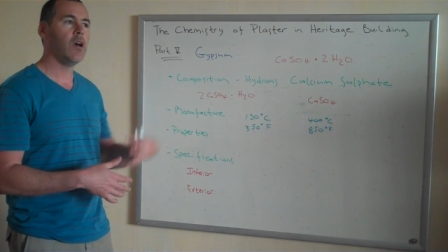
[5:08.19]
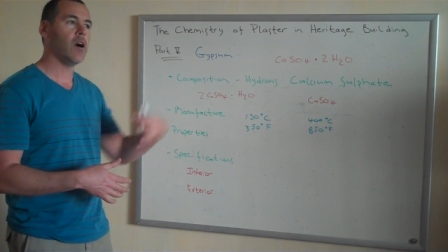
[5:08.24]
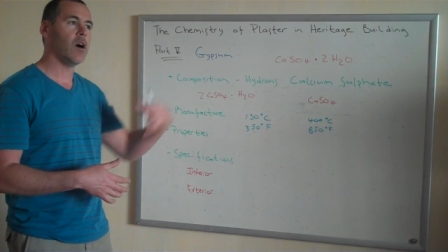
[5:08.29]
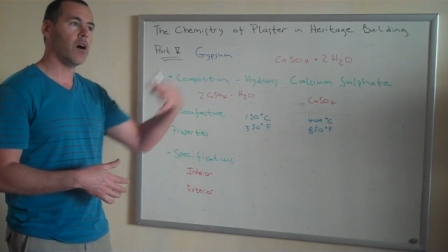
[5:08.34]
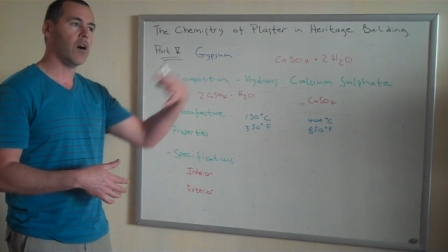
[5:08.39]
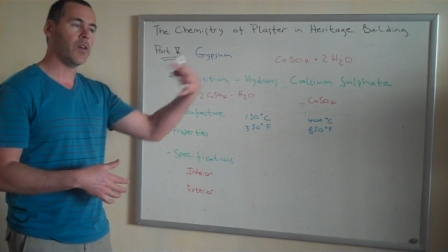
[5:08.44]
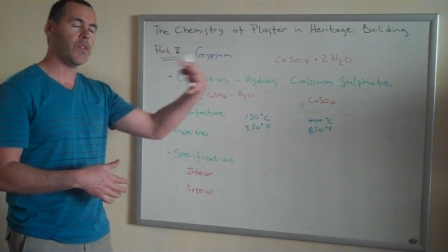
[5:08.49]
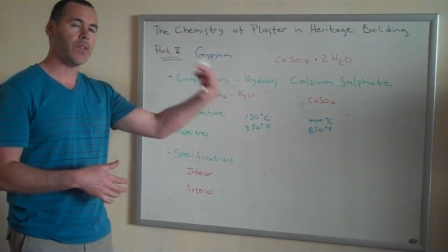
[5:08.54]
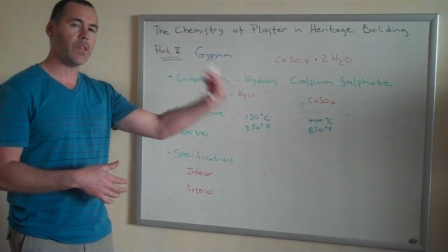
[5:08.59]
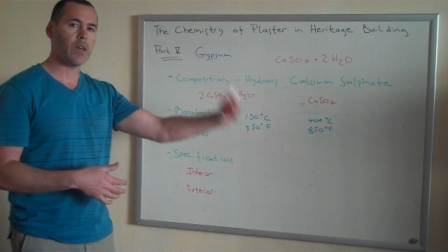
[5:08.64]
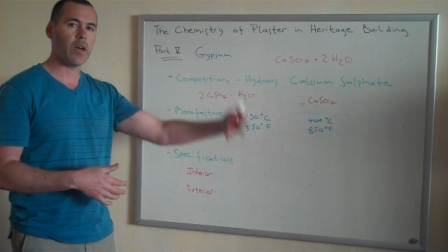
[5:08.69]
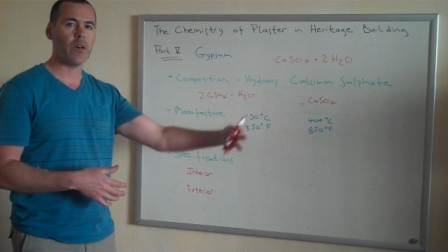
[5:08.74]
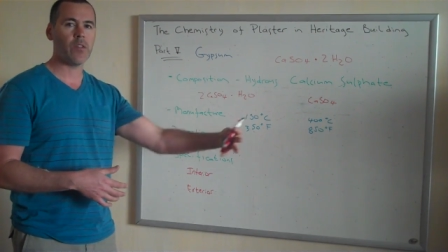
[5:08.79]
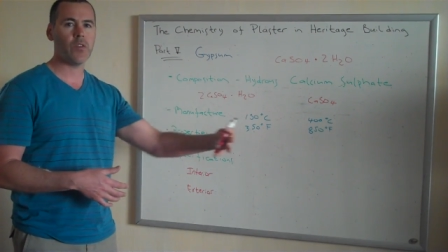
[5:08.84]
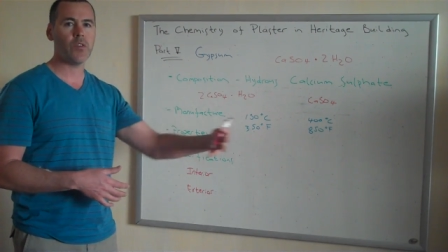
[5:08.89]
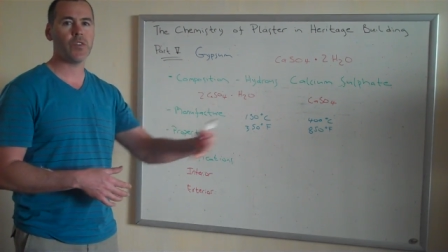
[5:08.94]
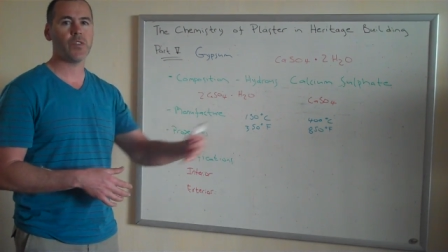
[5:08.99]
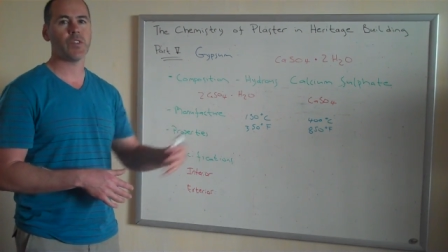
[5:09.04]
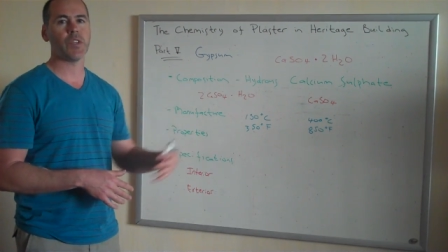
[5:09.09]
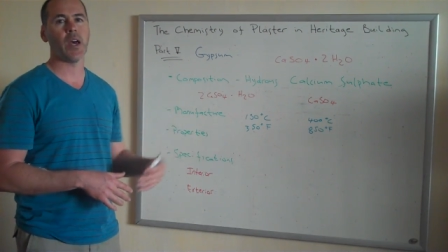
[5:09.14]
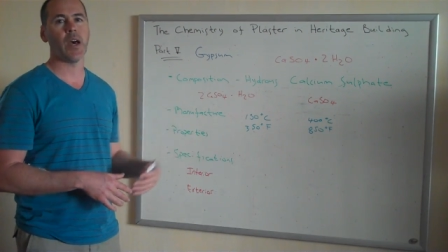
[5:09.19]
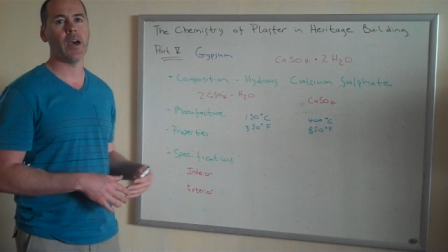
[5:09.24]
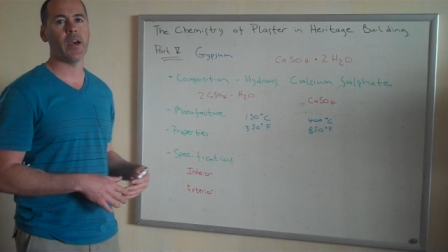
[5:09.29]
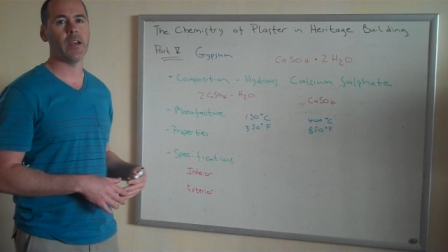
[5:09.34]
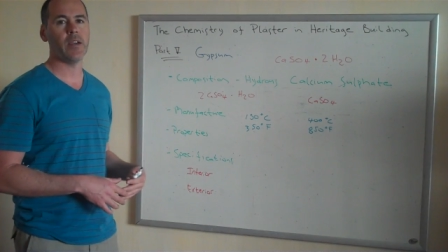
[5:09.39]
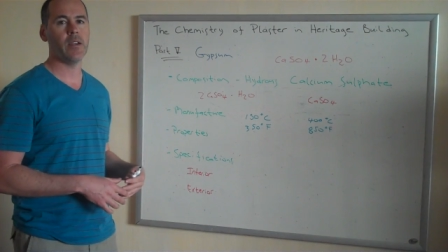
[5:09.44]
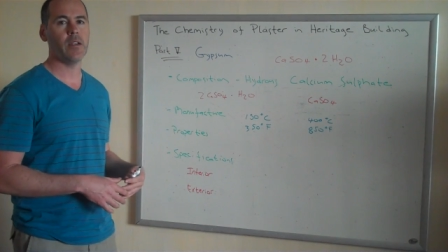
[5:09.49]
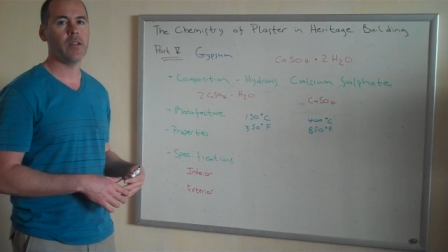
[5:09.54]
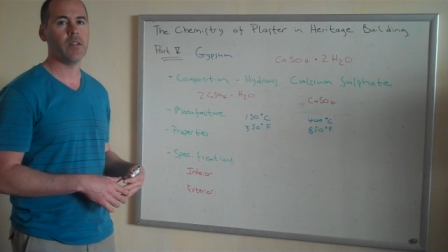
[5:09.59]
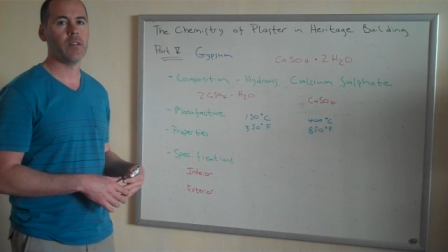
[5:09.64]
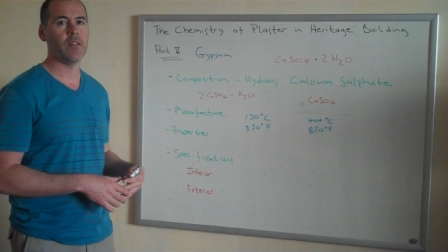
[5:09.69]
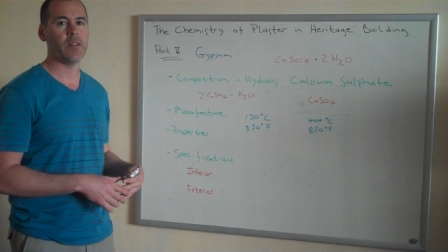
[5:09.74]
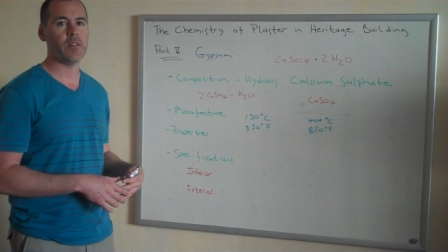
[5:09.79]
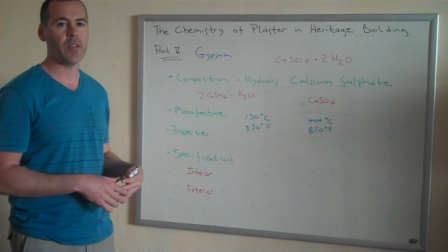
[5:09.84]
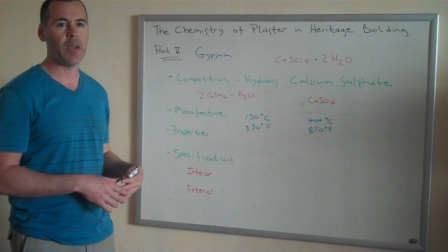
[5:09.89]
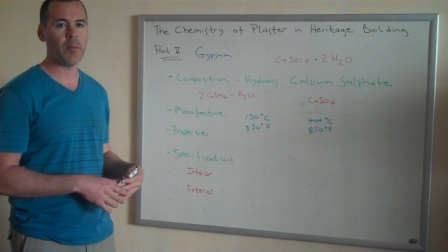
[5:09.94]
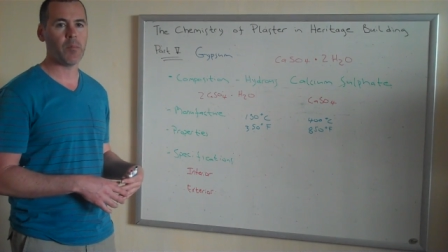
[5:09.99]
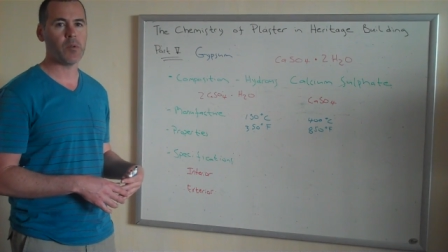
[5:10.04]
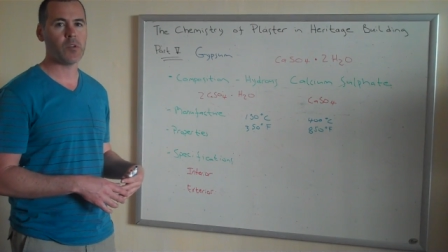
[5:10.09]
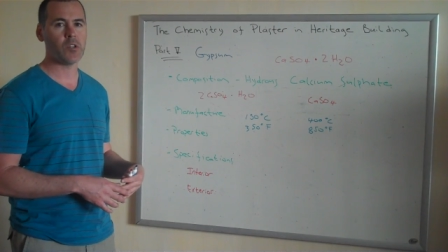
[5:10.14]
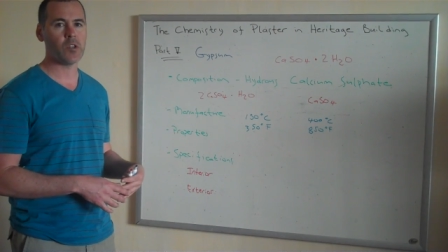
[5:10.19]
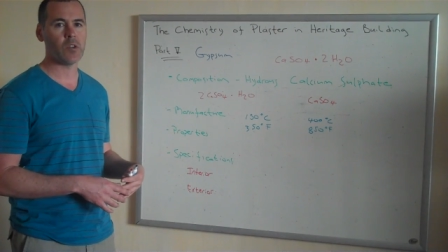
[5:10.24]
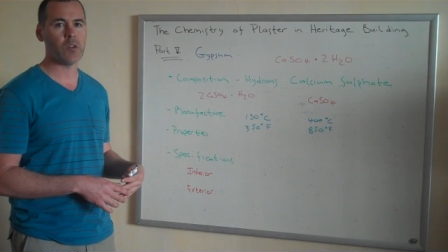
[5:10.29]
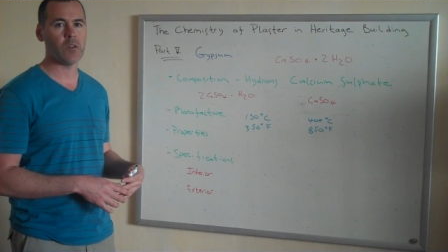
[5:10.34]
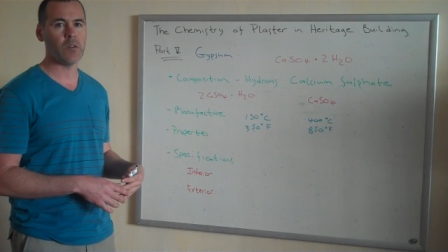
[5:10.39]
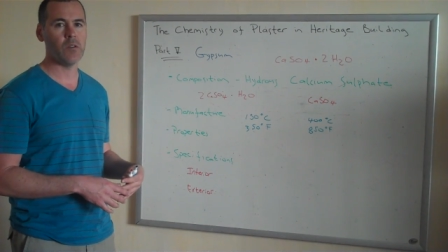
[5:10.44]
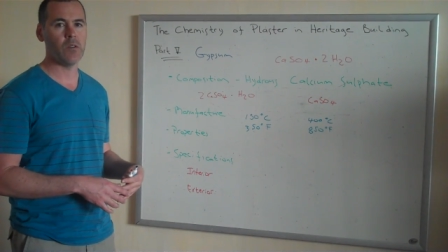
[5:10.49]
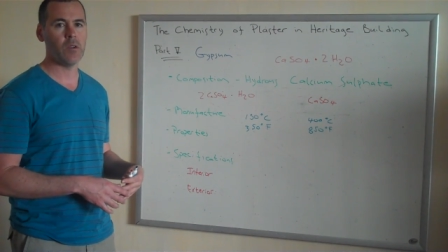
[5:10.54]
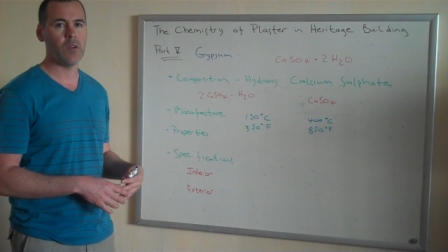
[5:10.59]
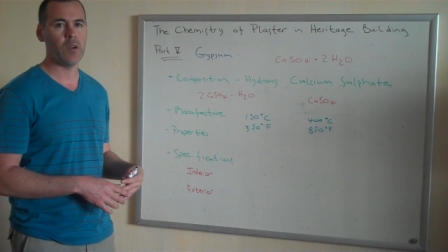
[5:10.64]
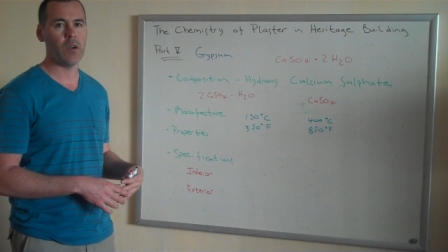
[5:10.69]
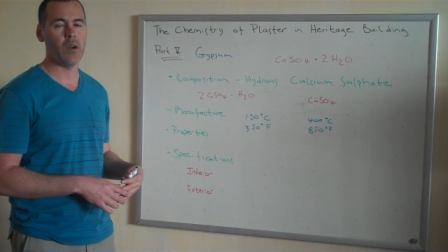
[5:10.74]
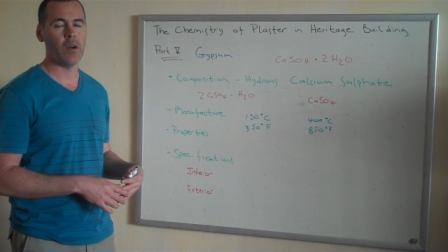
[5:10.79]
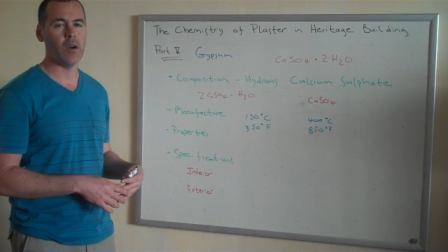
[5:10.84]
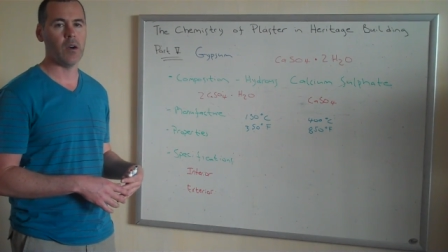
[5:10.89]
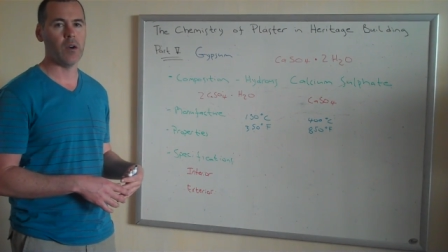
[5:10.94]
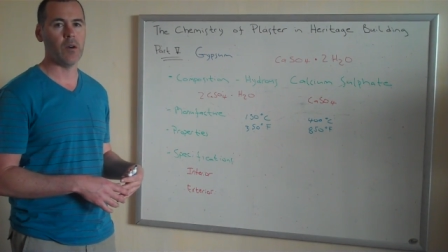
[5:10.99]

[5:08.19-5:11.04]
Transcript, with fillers: on the other side, the temperature um,